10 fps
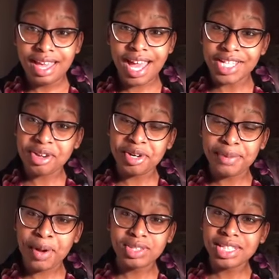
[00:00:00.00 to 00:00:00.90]
has
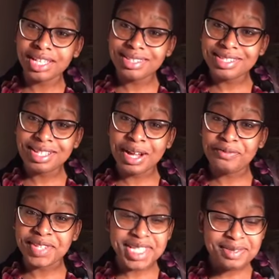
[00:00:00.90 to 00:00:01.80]
already bought tickets to
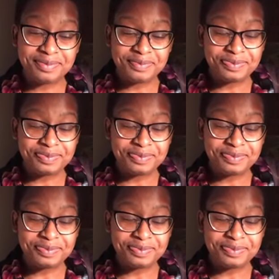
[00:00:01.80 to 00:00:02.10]
come visit,